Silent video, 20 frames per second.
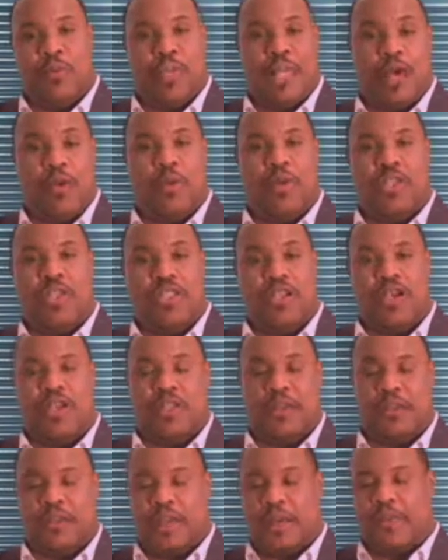but I want to talk
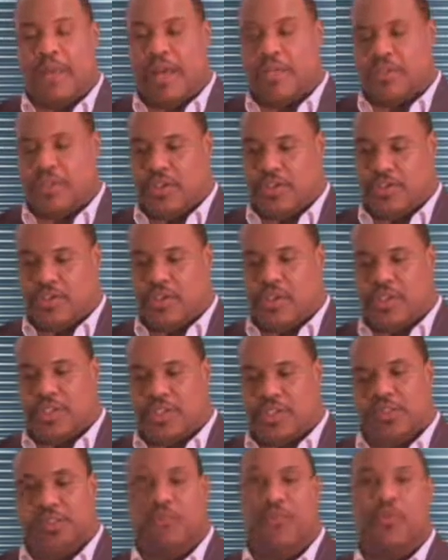a little bit about church
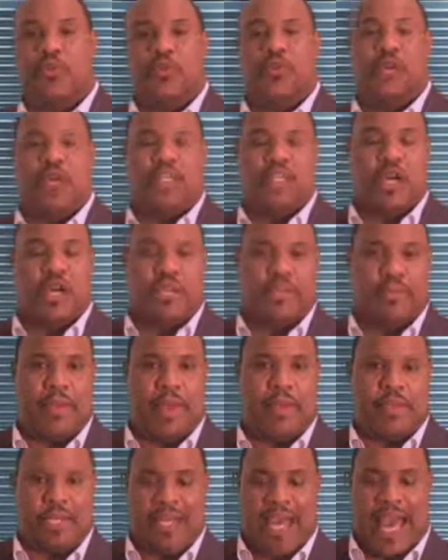structure. We talked
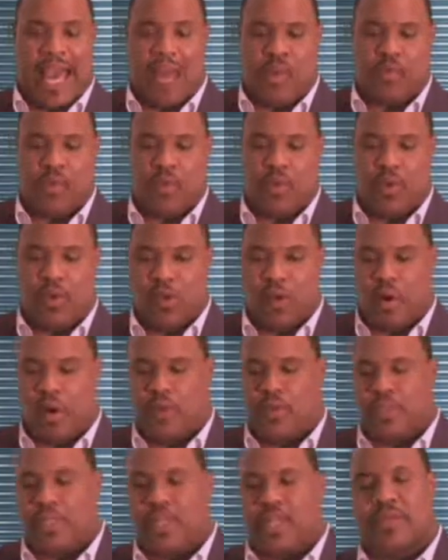about the
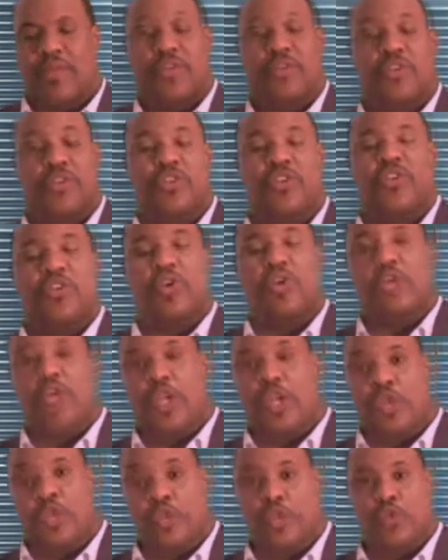outdoor, we talked about securing
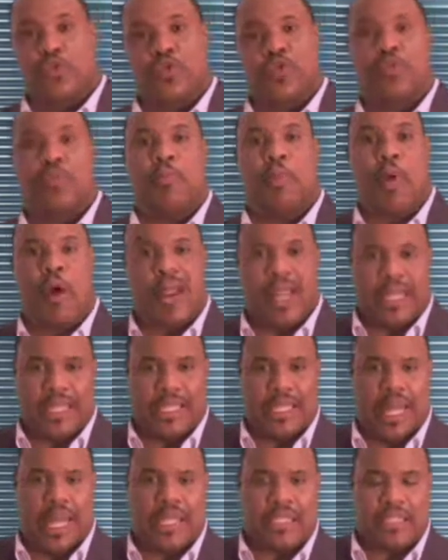windows,
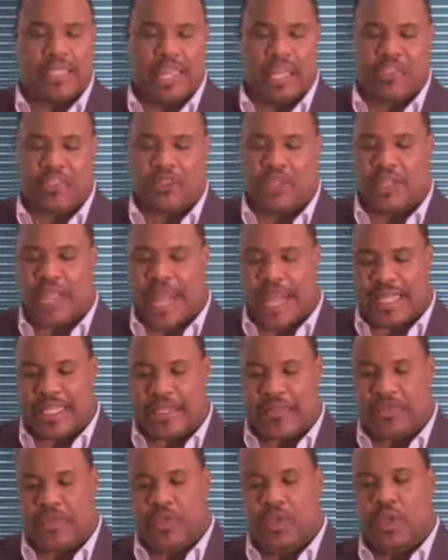parking lots, extra
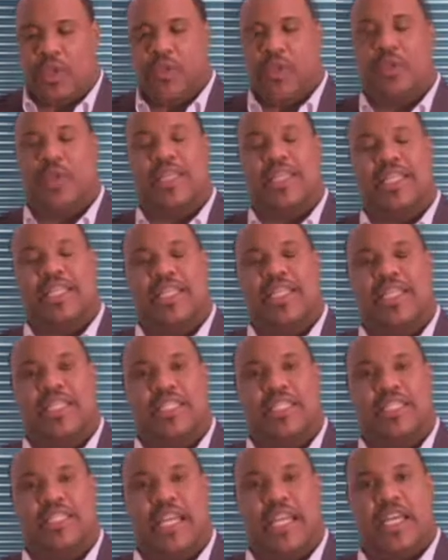lighting. What I didn't
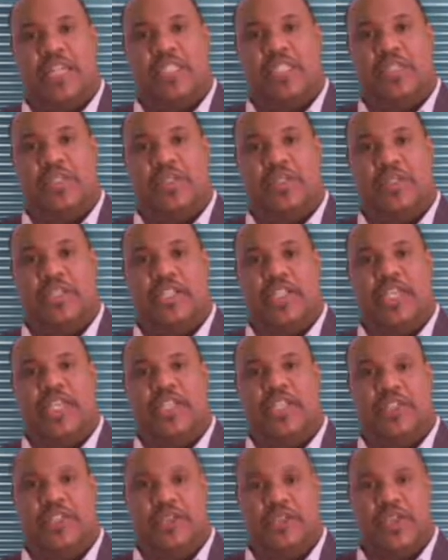get a chance to
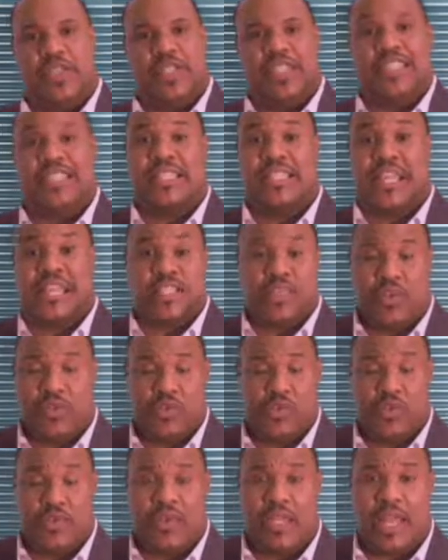get to you is assessing
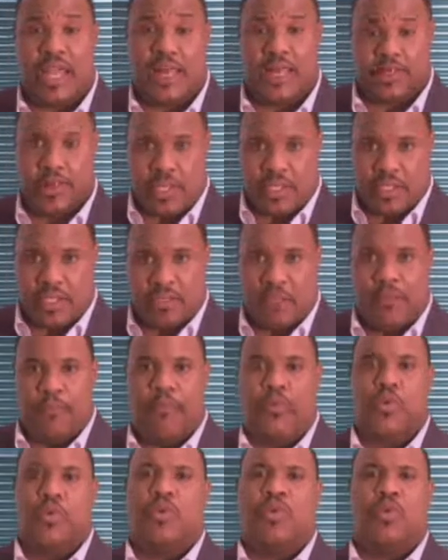who your neighbor is.
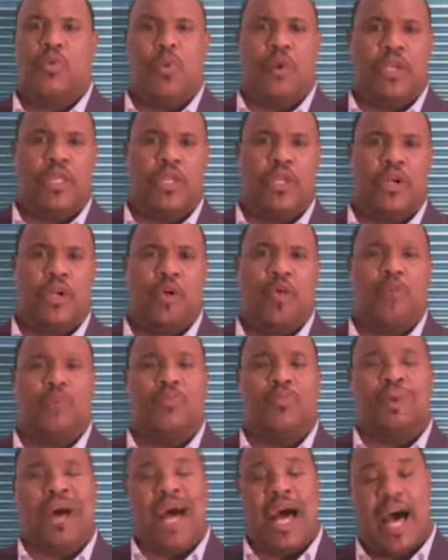You want to know
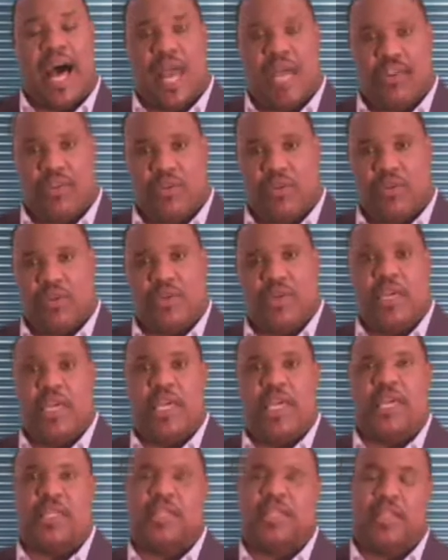who's behind you
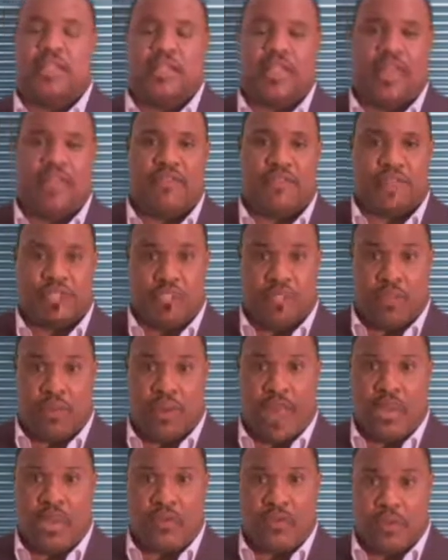and to the left and to the
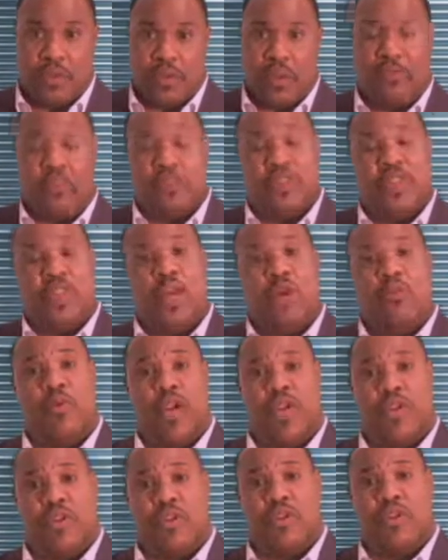right of you. That
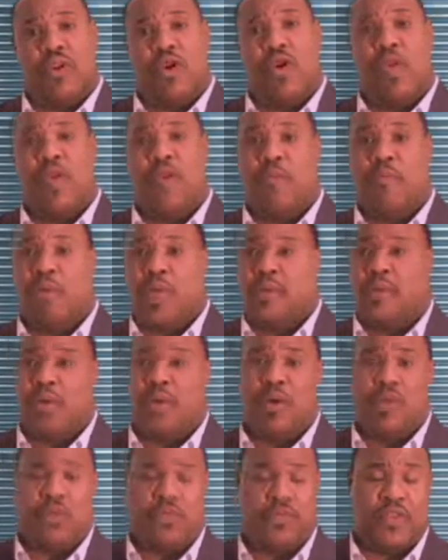way you know maybe
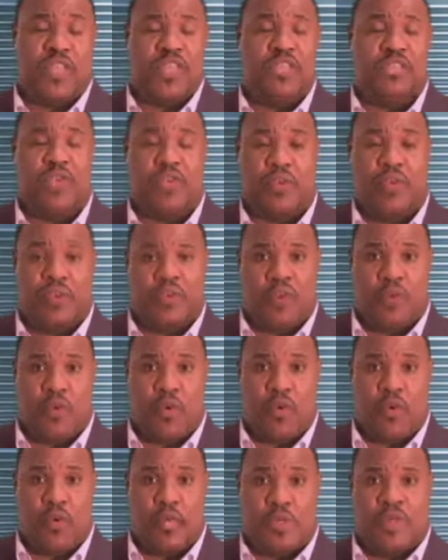what fence to
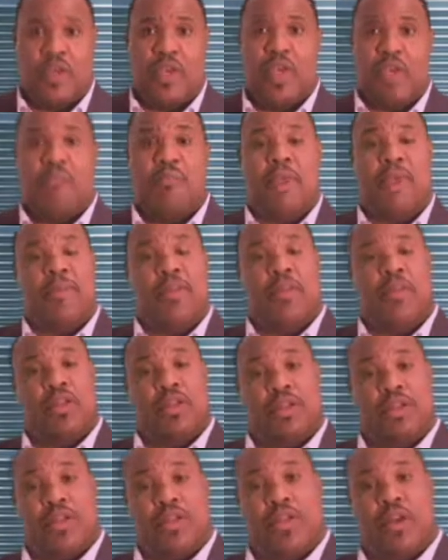reinforce, maybe
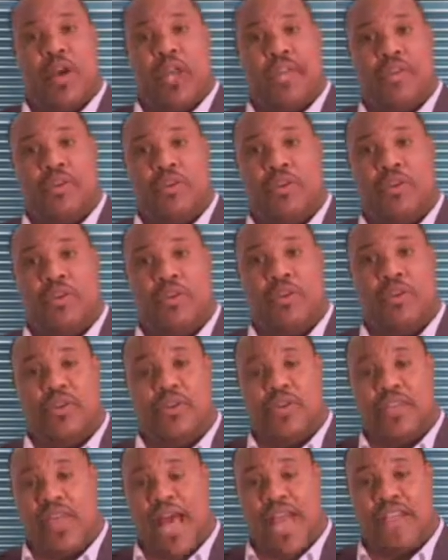where to point
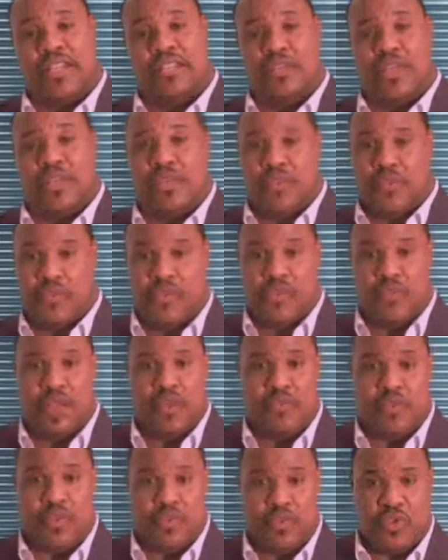your lights, or if
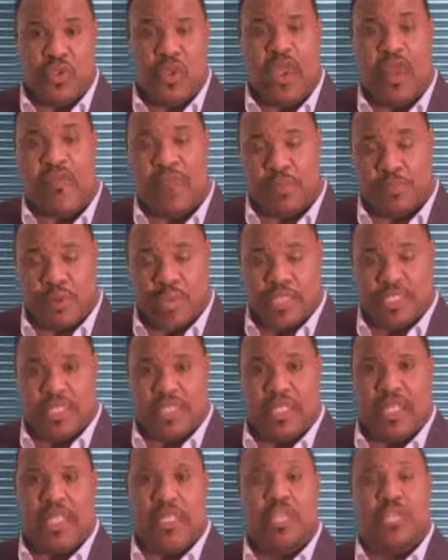you do have a
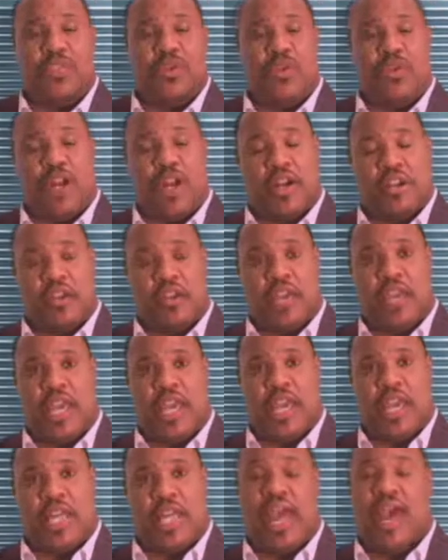budget to where you
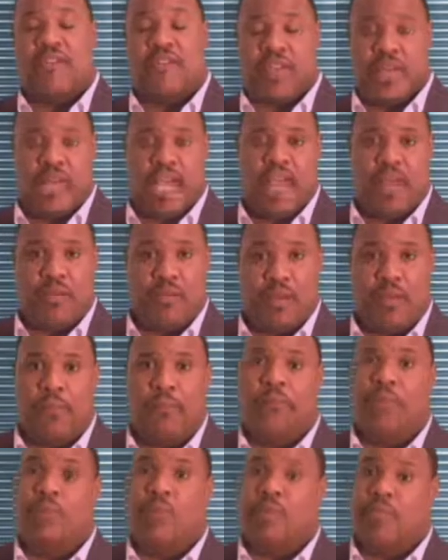can have a camera,
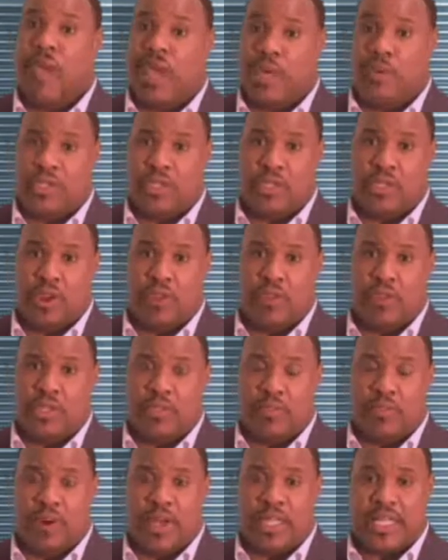you may want to know
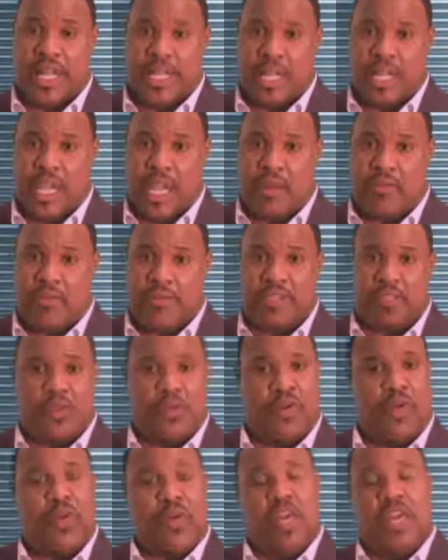where to point that camera.
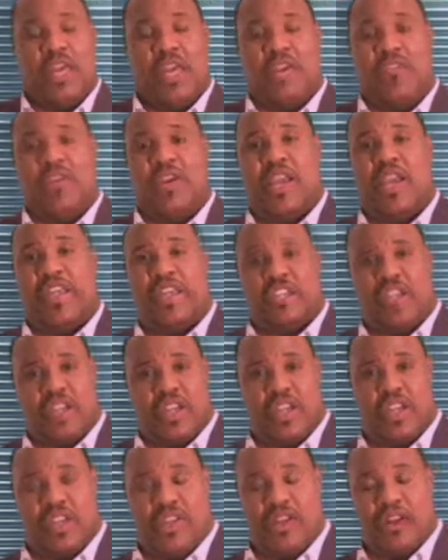So if you got a
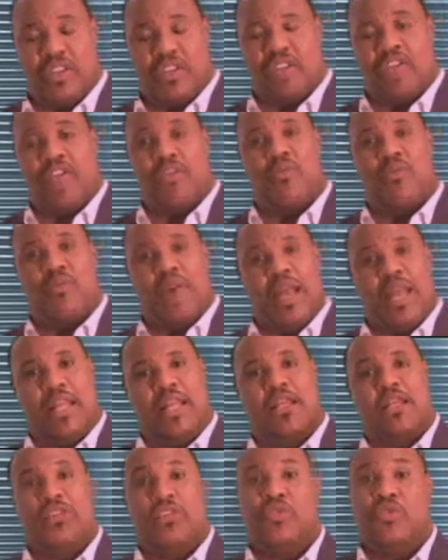junkyard to your
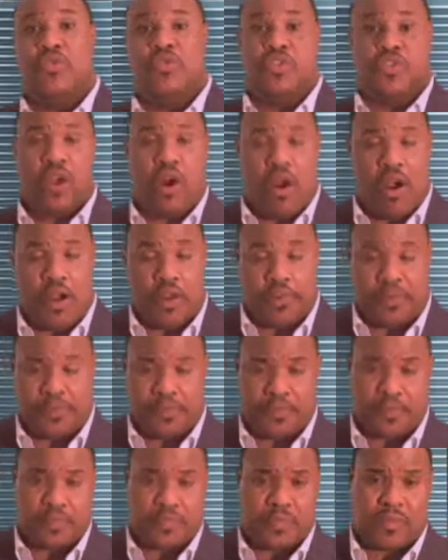right, a used car
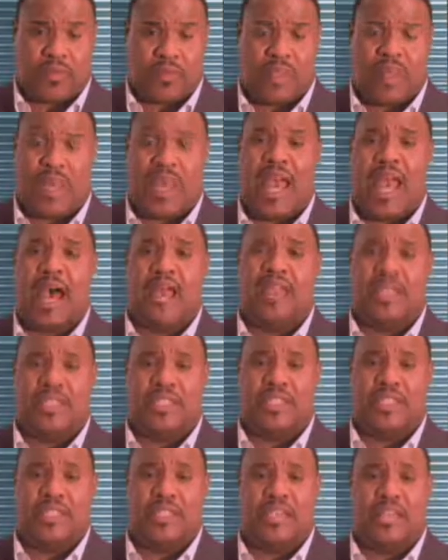
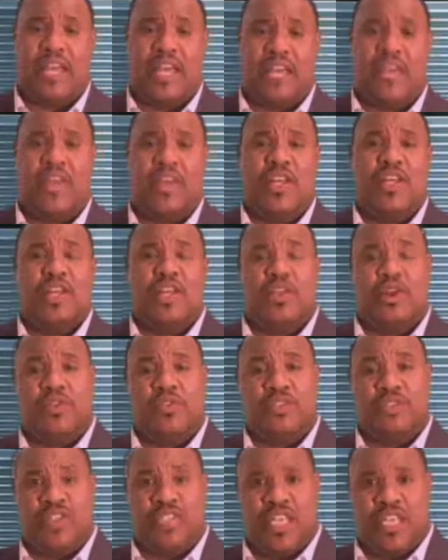outlet to your left,
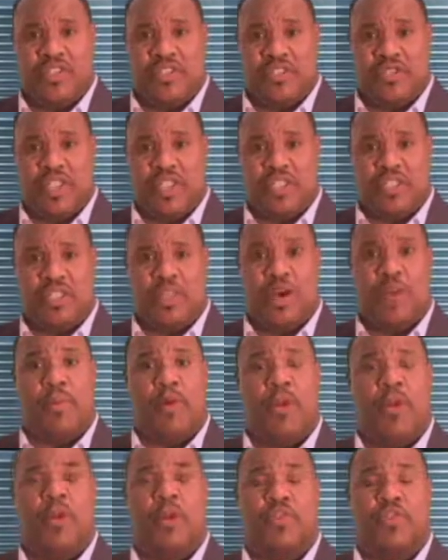those are things you need to know,
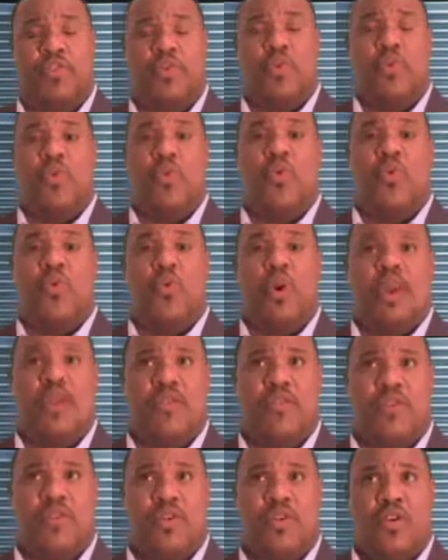because
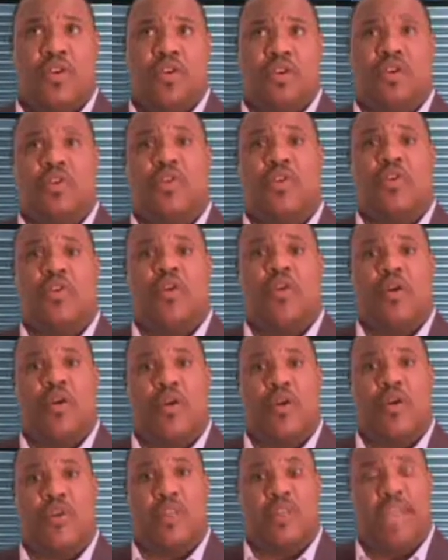whoever
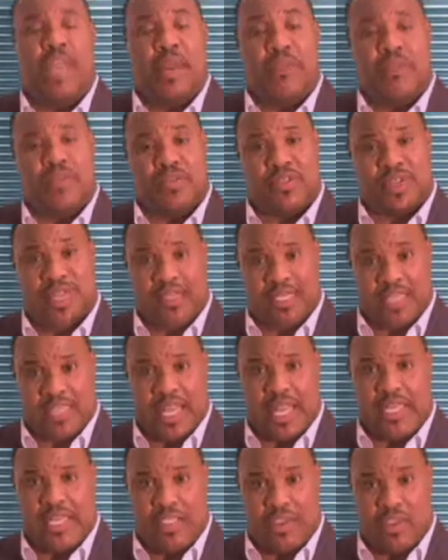your neighbor's
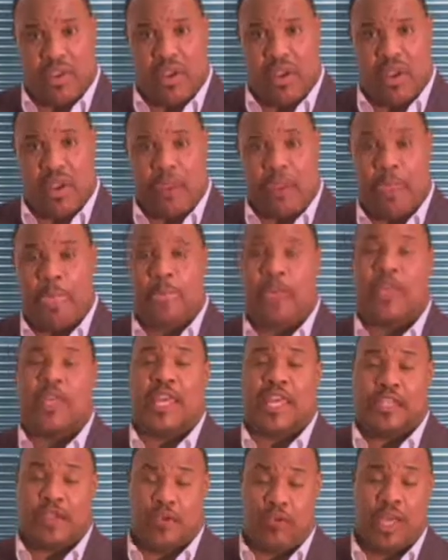assailants are
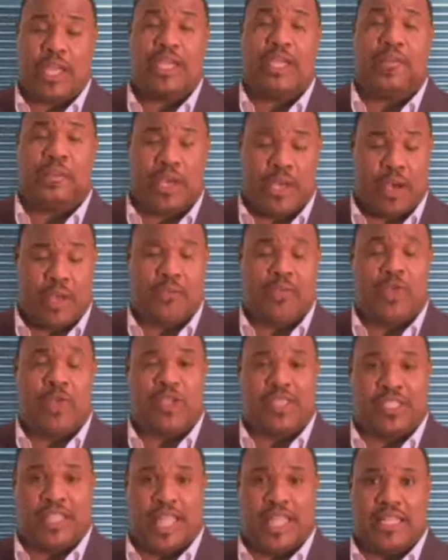can quickly become
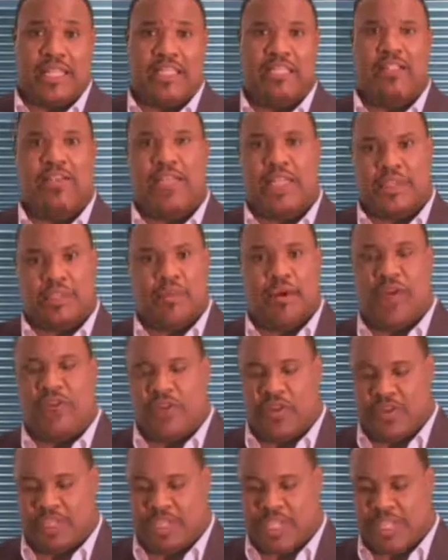your assailants. So that's
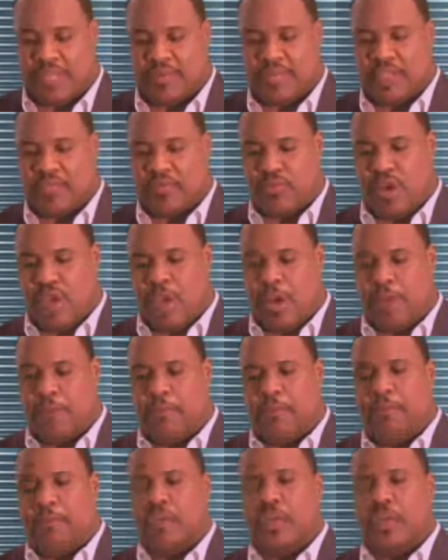part of your assessment as well.